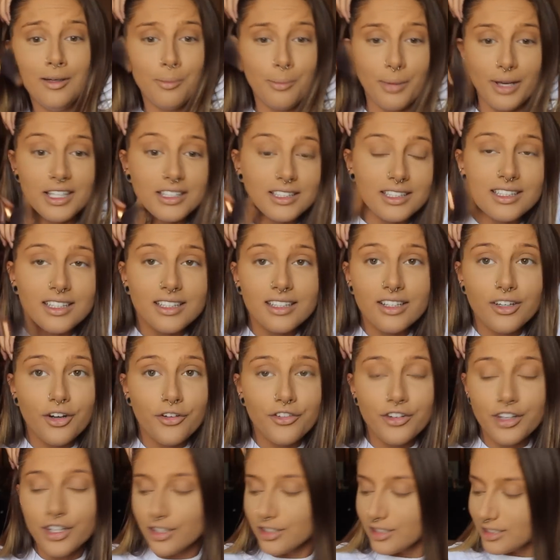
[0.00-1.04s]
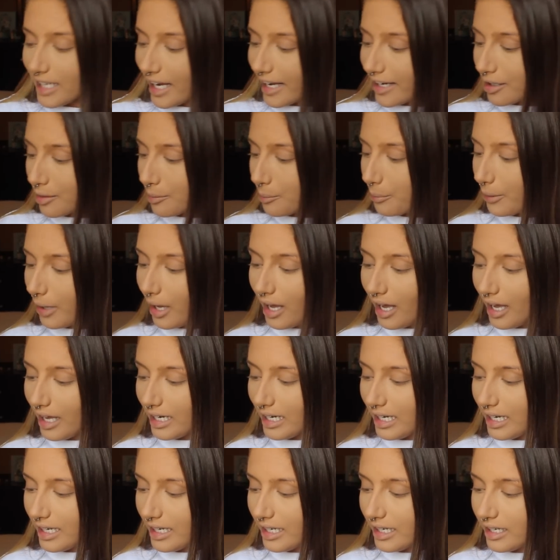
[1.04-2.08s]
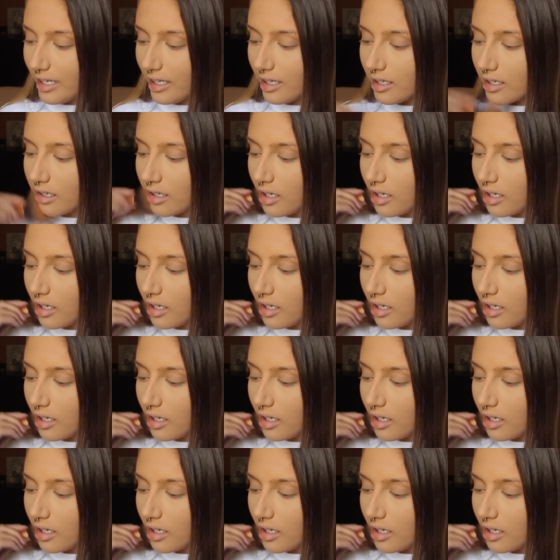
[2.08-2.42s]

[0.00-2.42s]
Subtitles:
basically over your entire body,